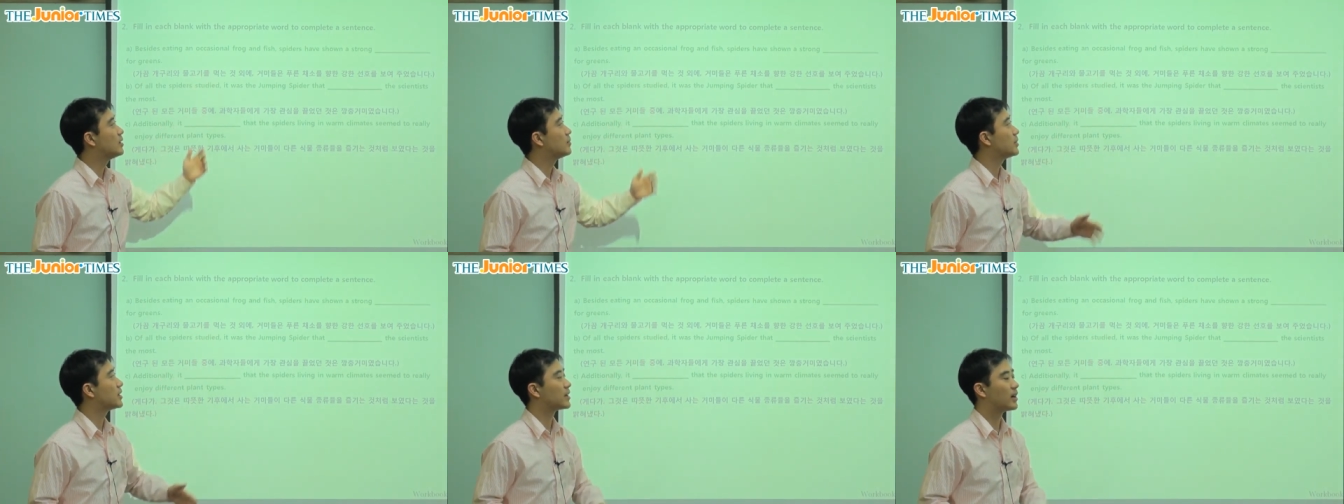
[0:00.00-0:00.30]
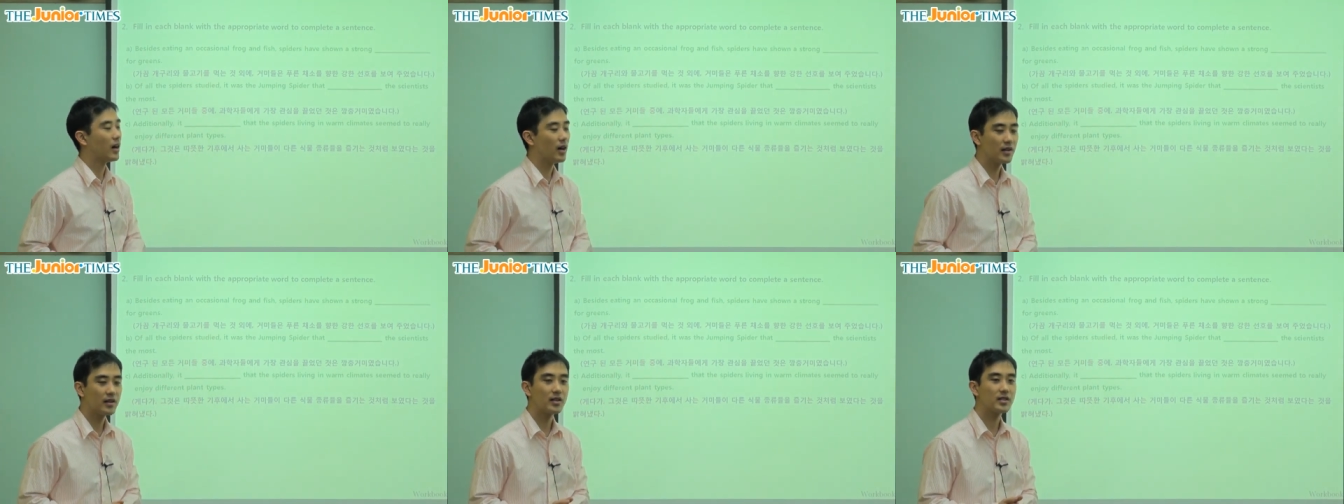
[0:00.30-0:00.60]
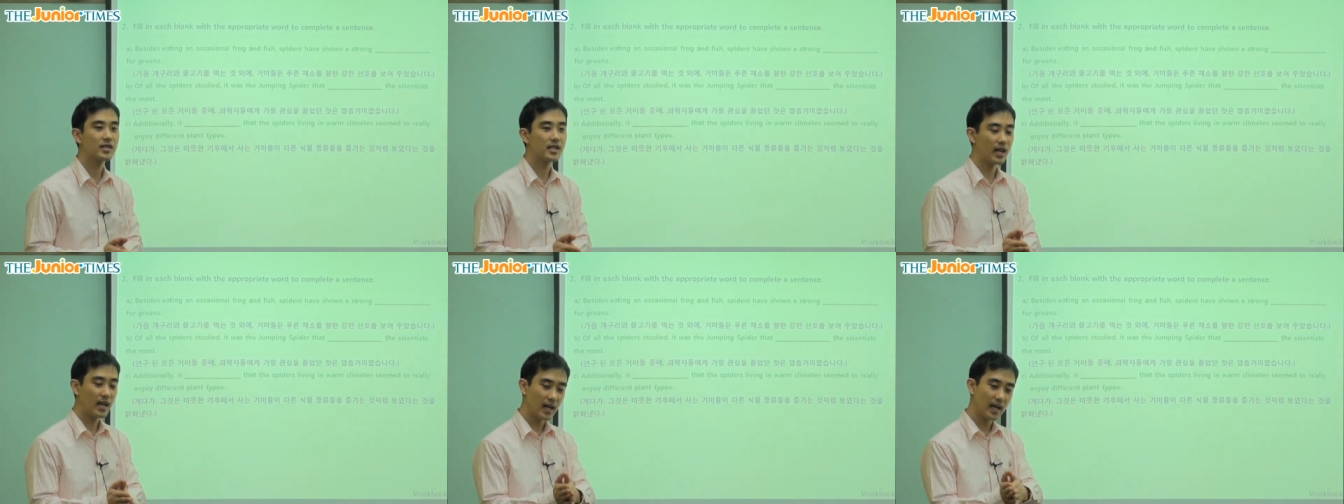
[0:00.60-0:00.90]
but
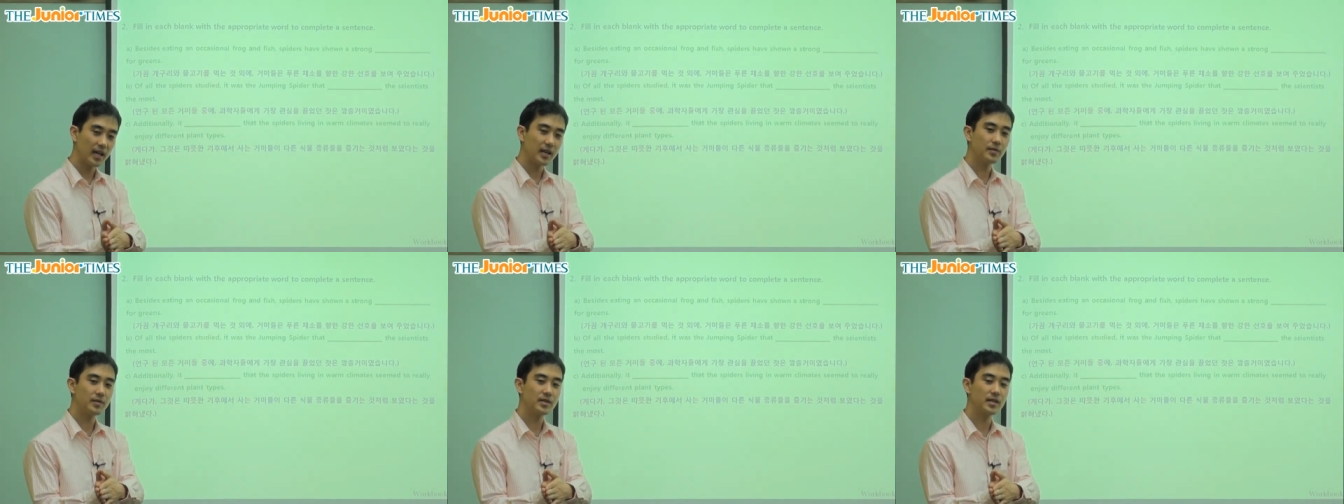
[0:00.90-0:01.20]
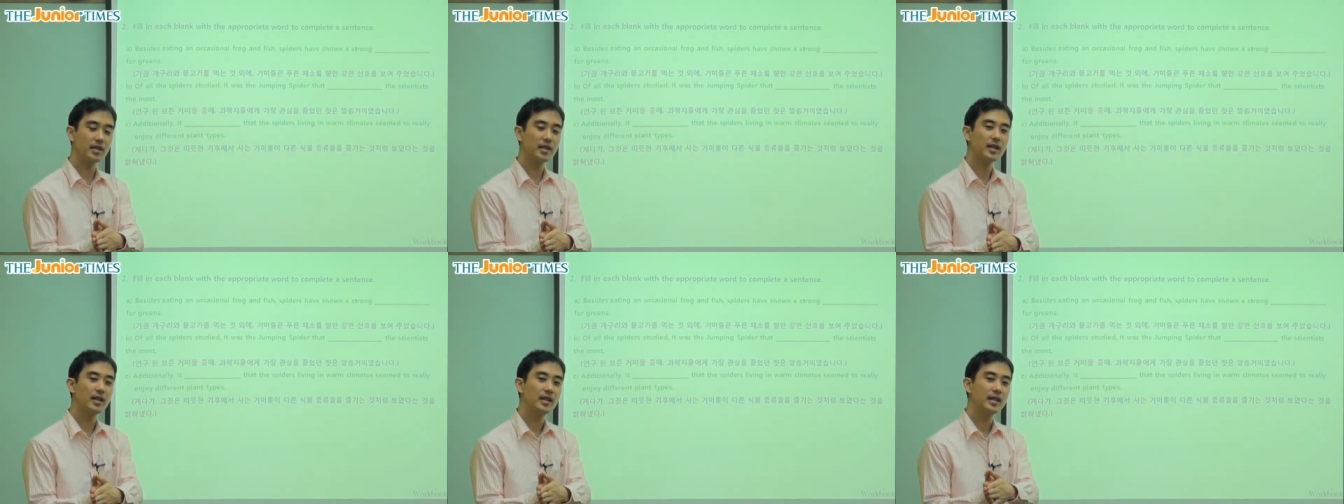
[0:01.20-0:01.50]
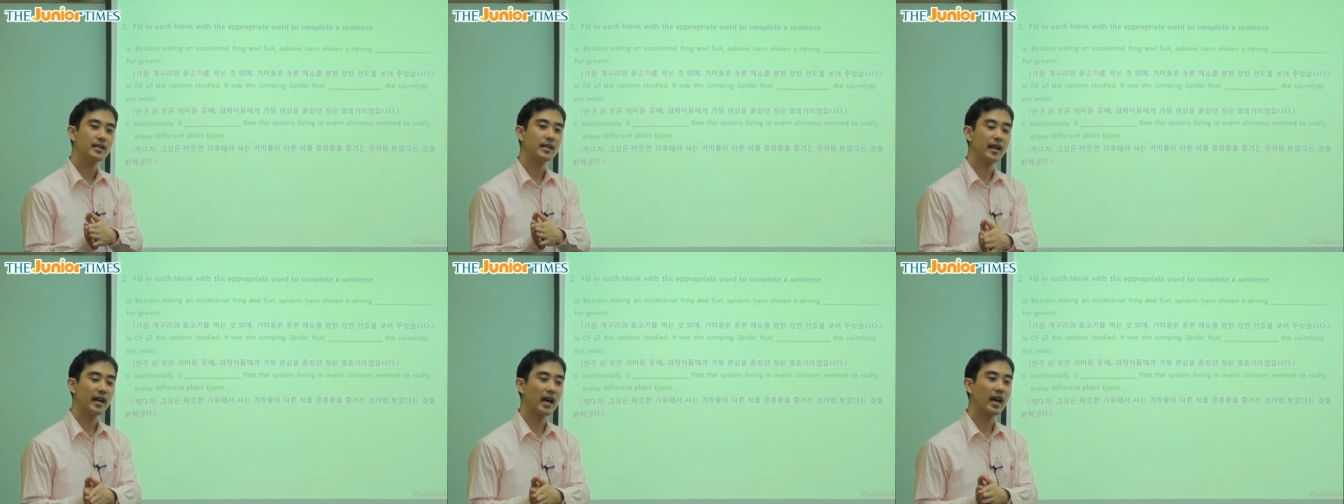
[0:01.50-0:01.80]
other times
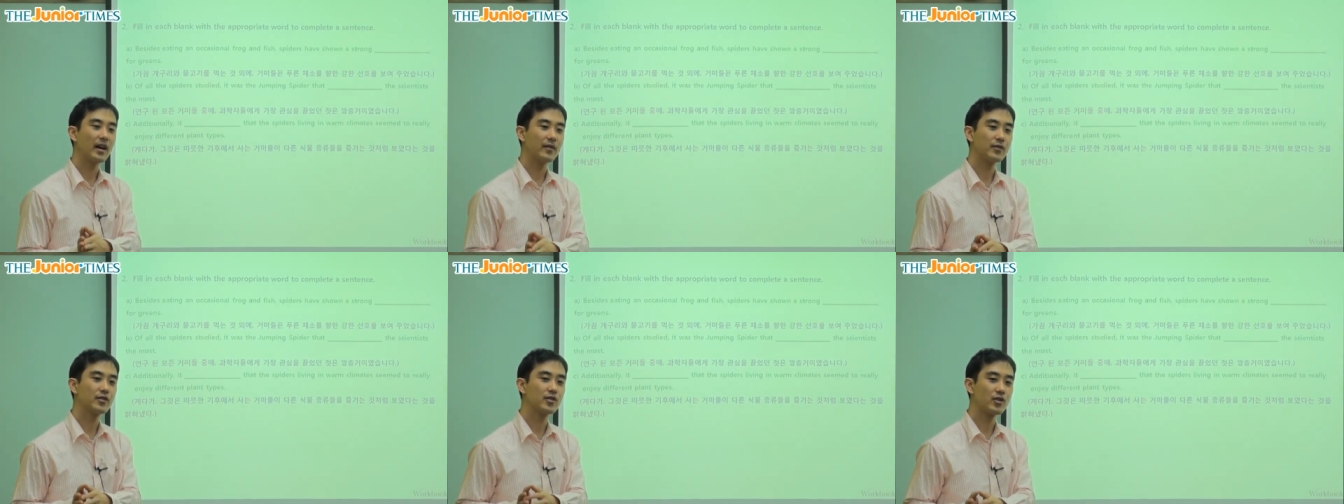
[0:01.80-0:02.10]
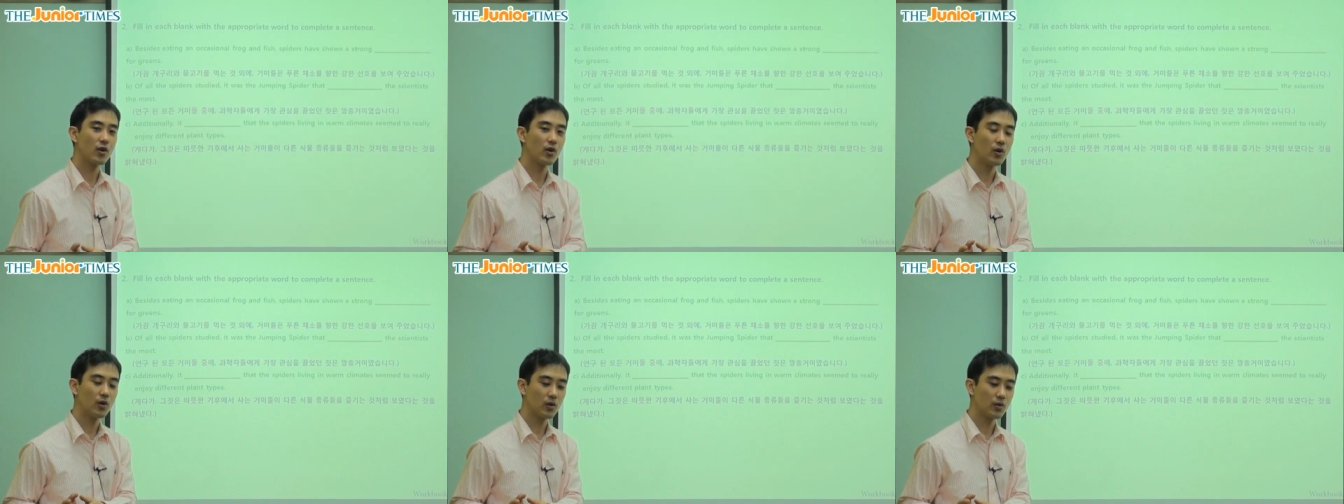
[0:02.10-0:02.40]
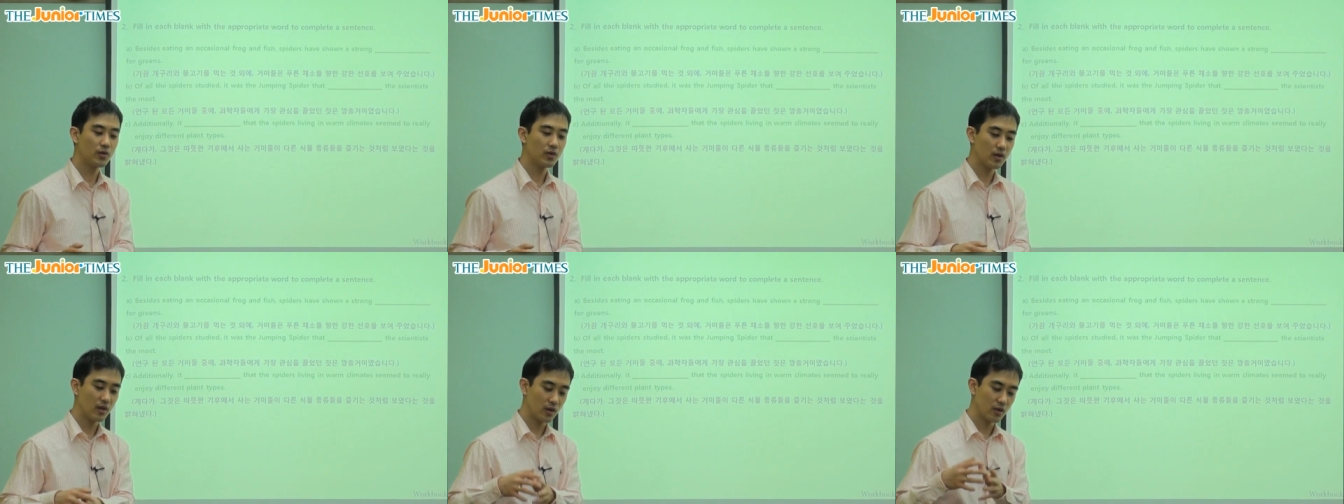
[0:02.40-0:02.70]
they have
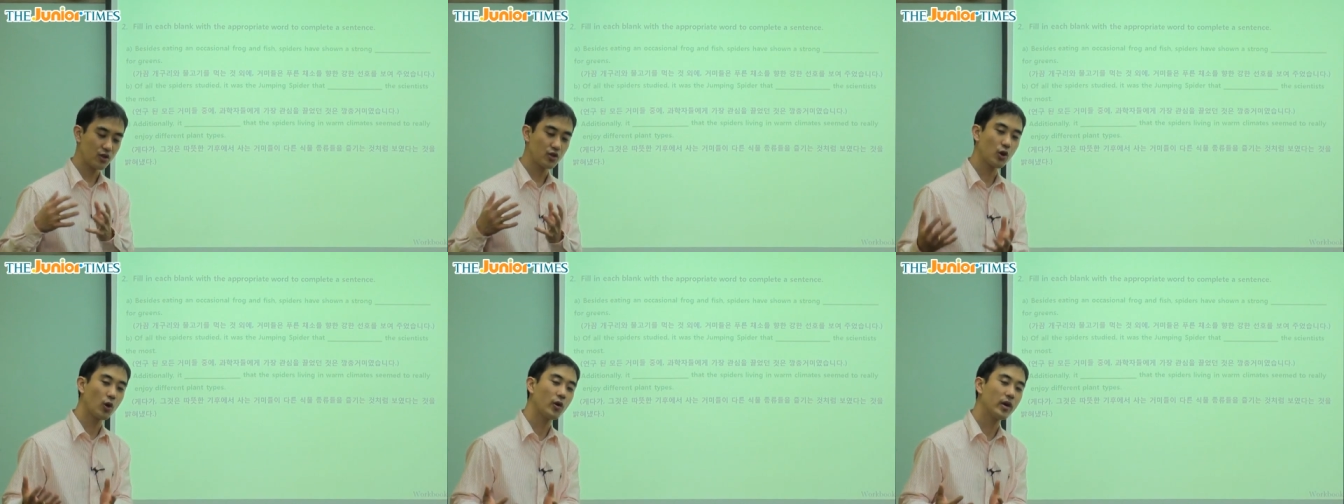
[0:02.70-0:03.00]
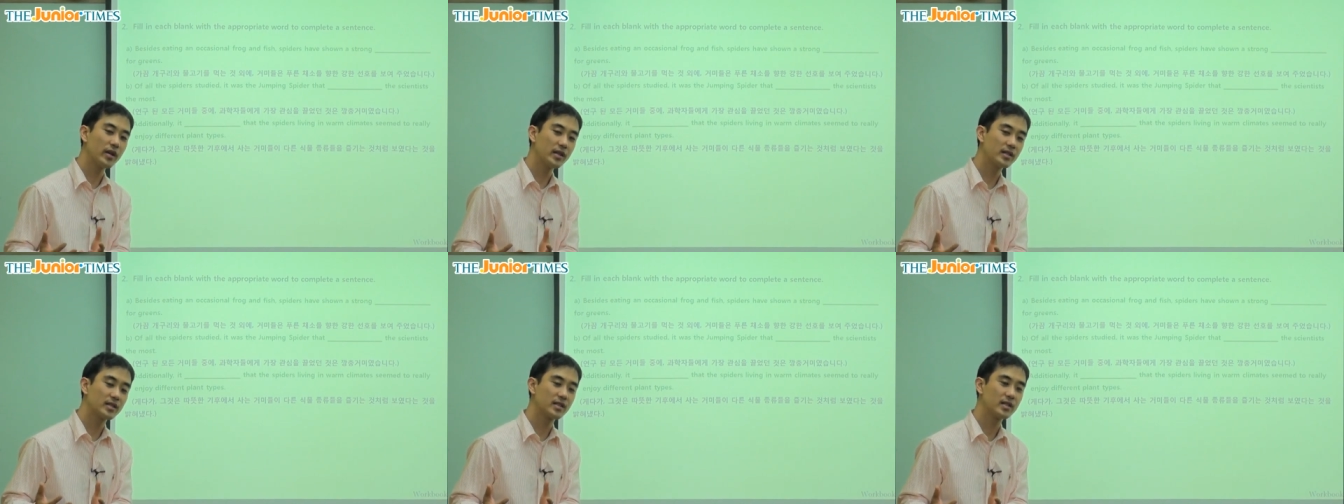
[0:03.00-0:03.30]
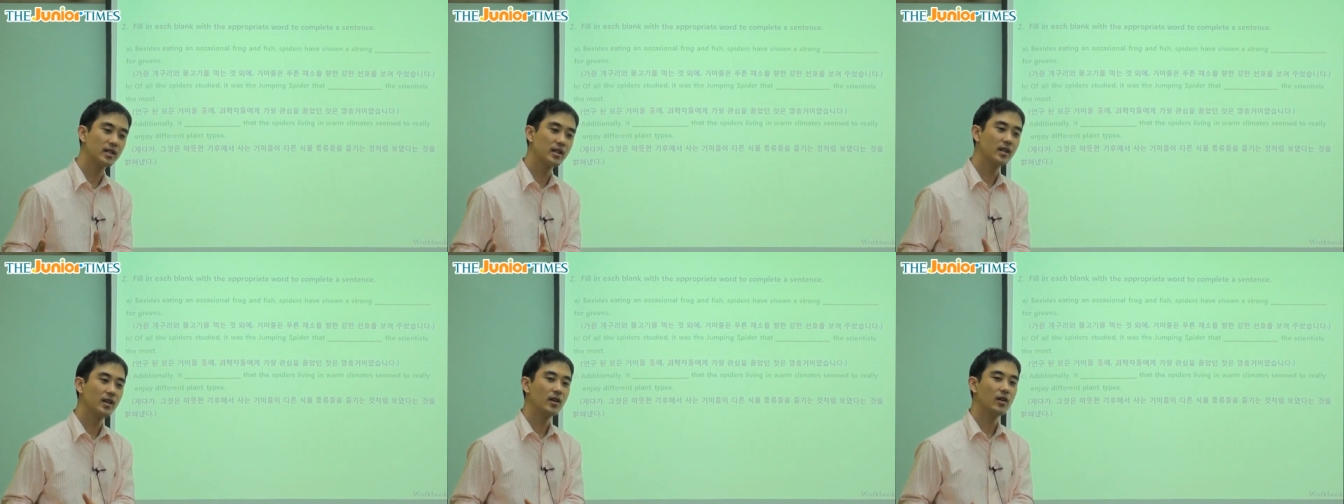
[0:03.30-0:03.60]
shown a
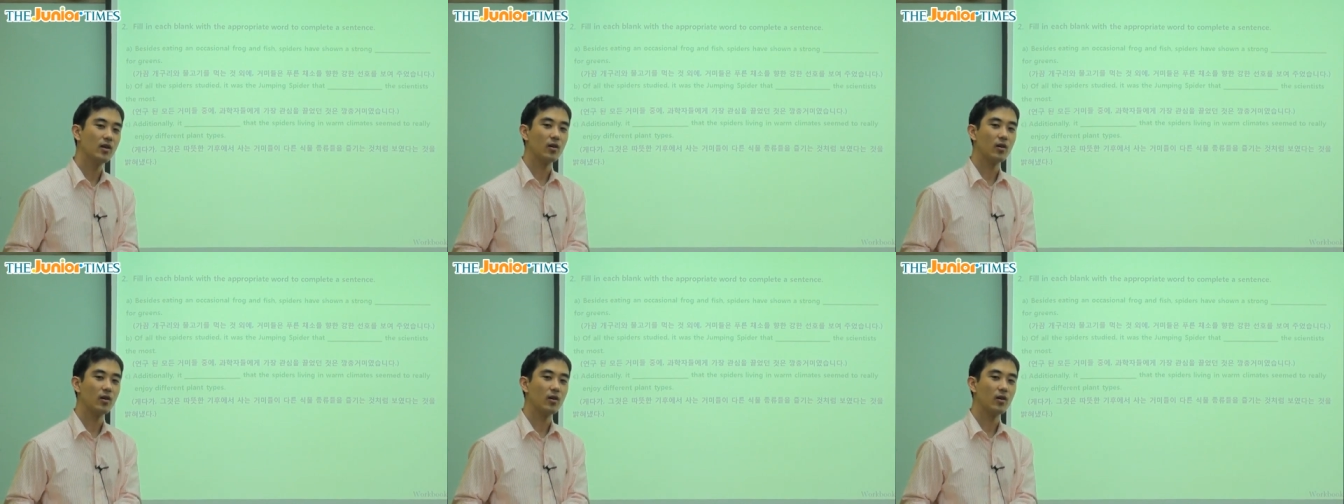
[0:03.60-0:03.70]
choice